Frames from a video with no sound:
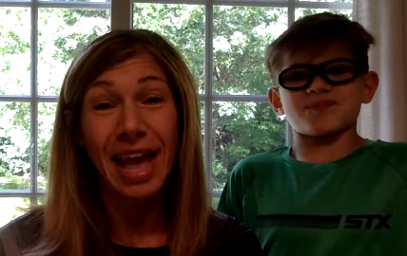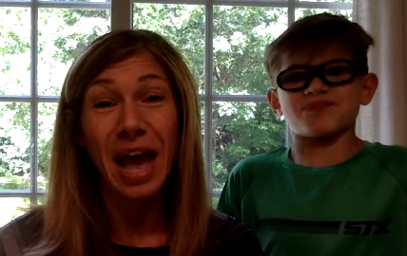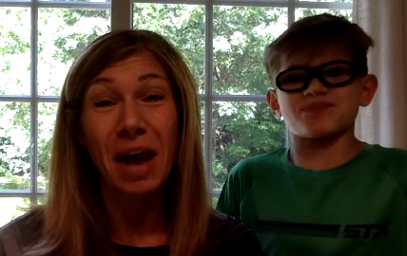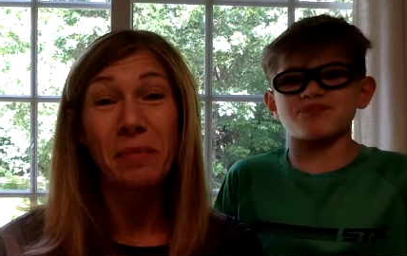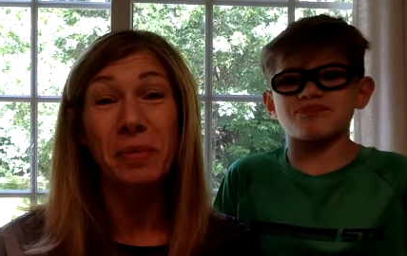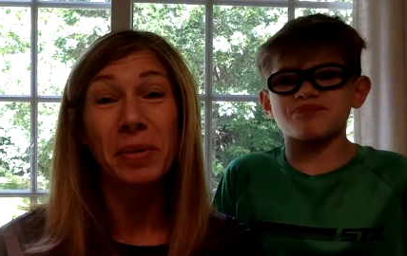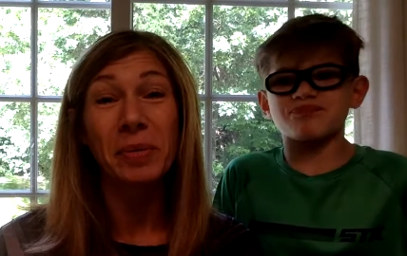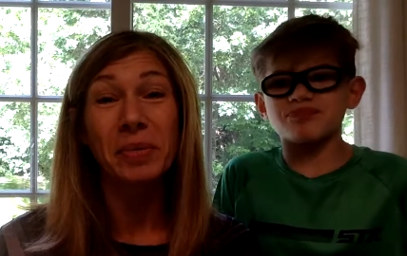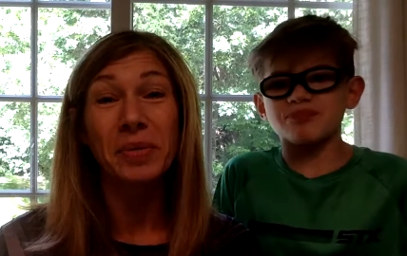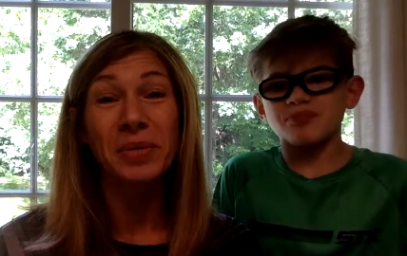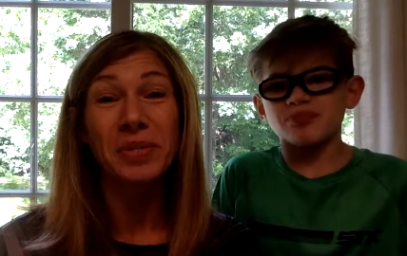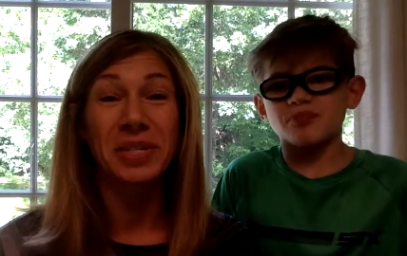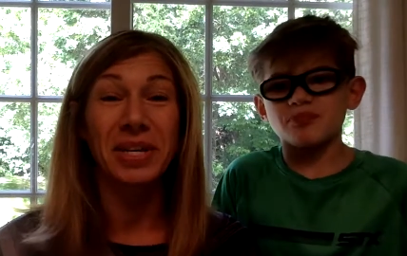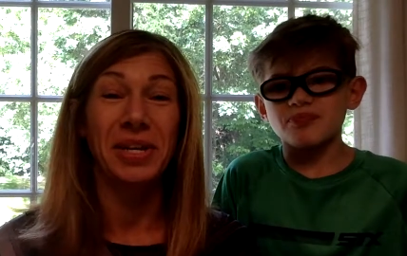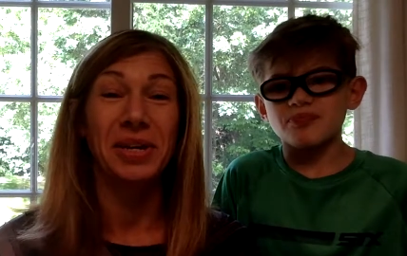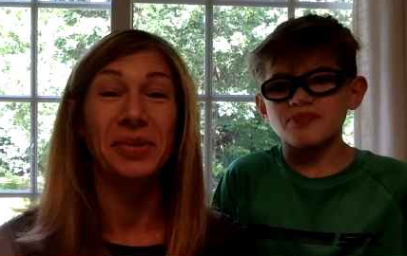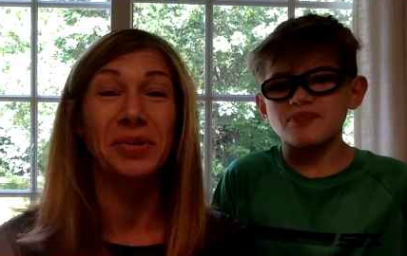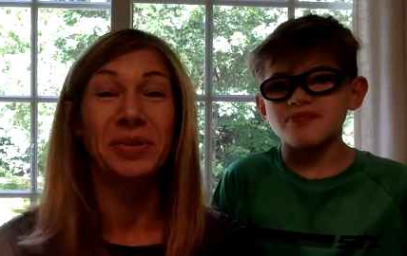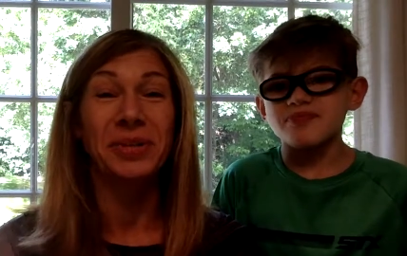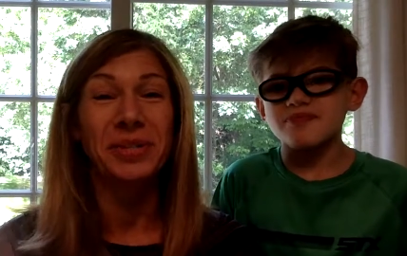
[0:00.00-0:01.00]
Speaker 1: and we will
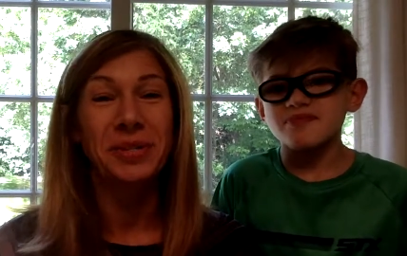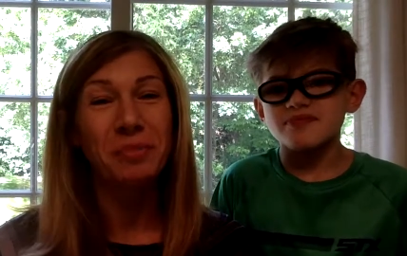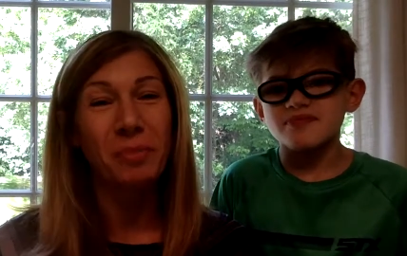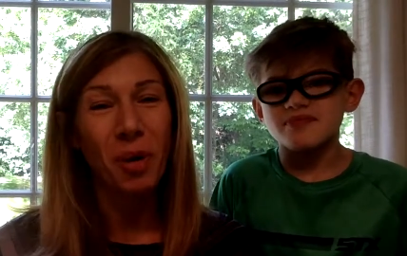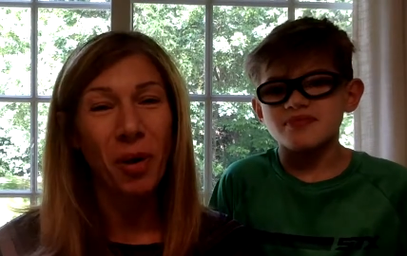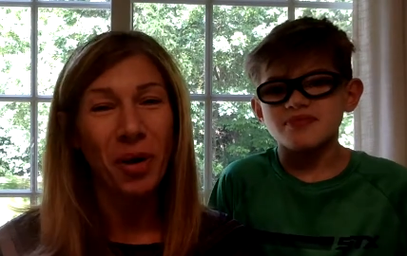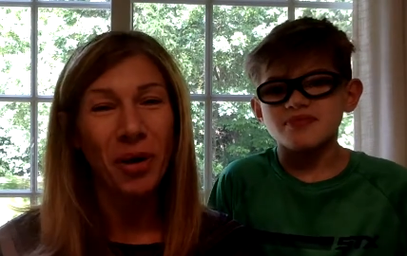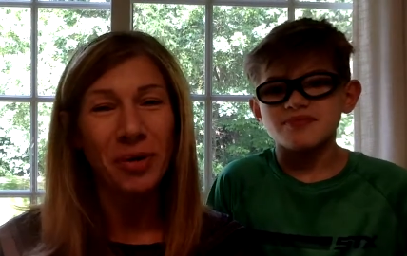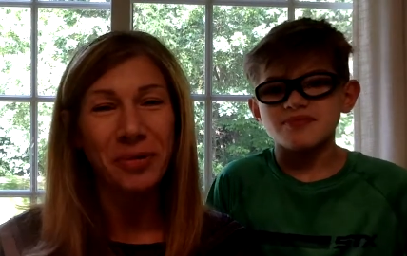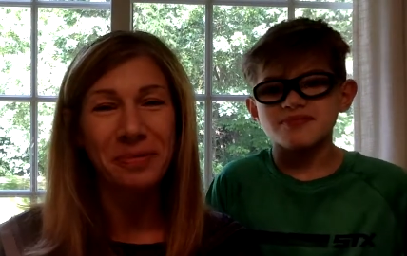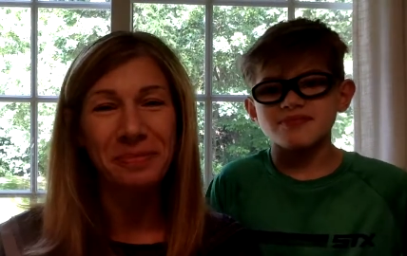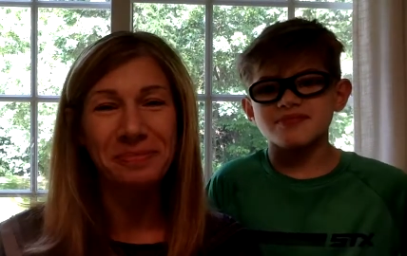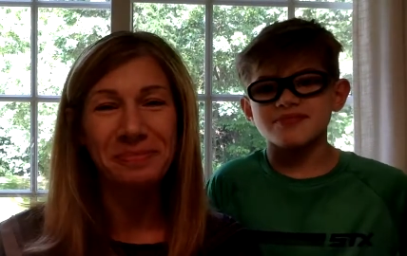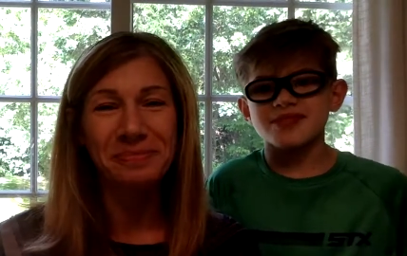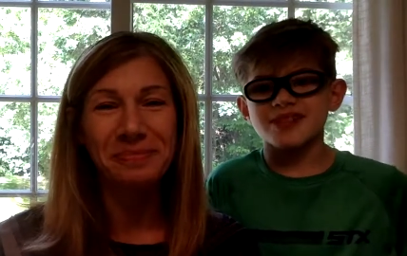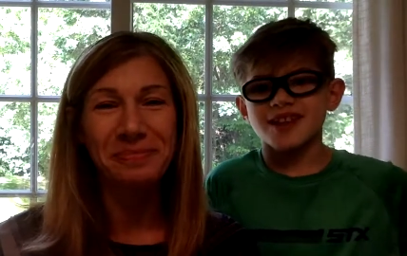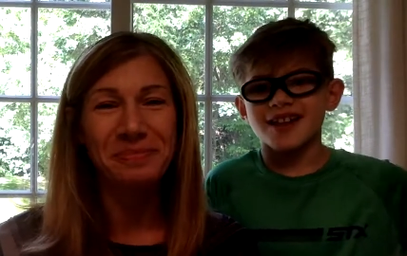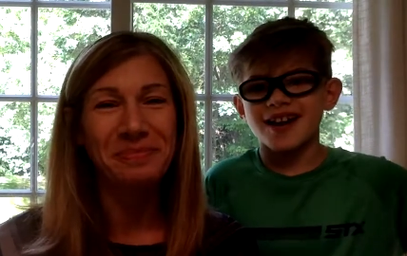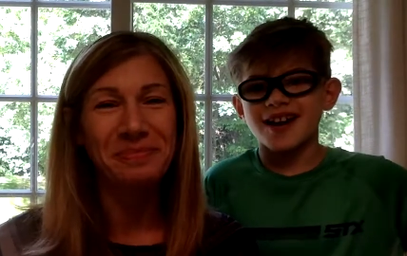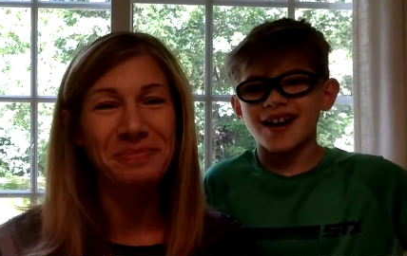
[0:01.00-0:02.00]
see you tomorrow.
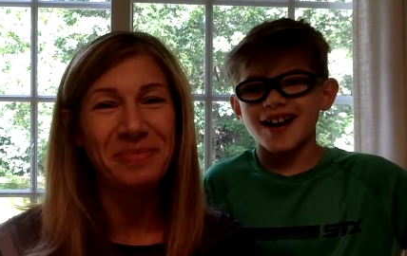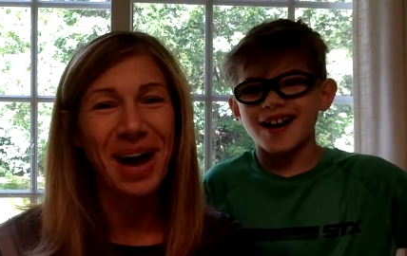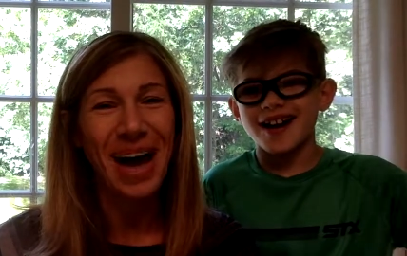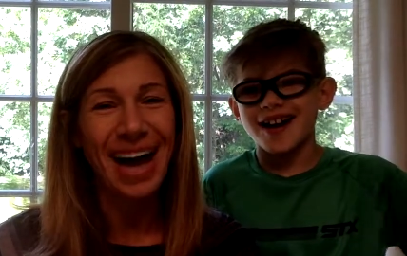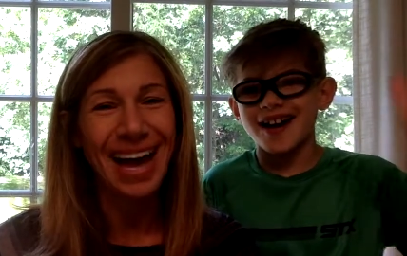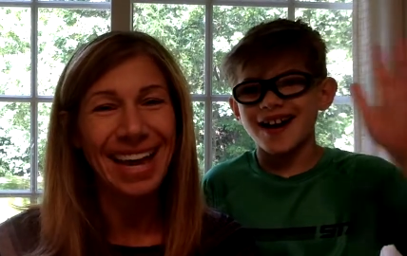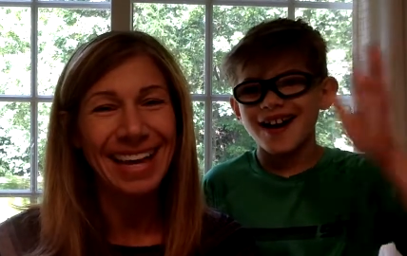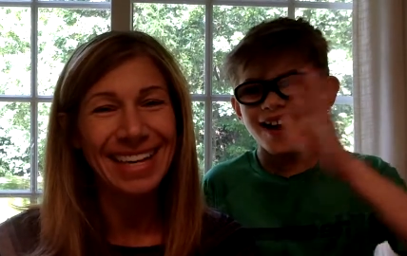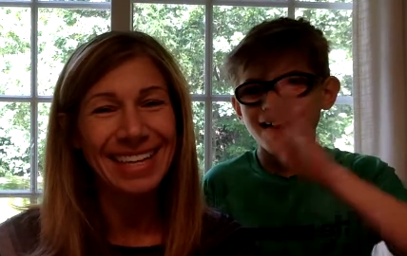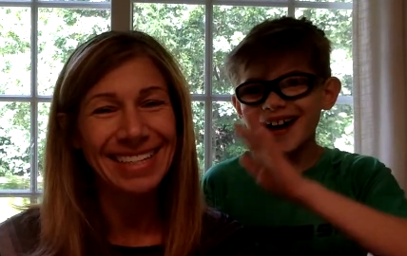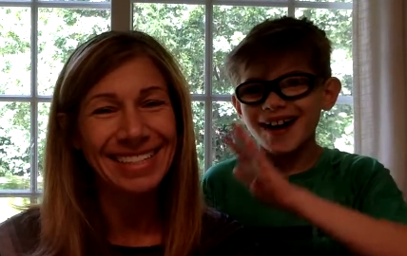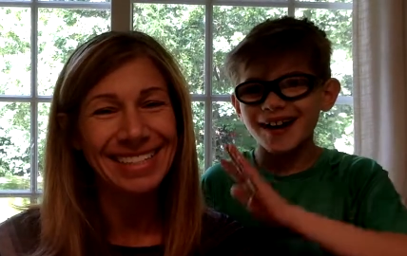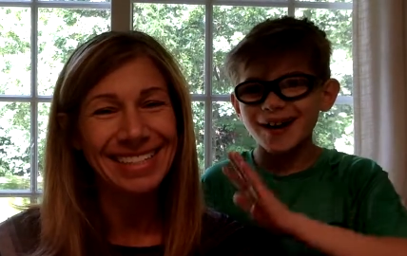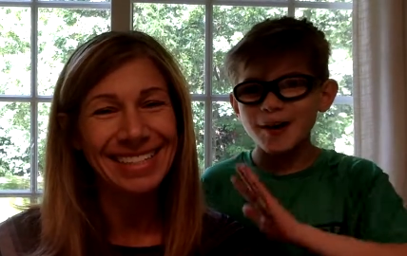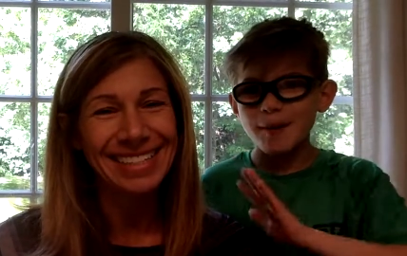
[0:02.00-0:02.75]
Bye.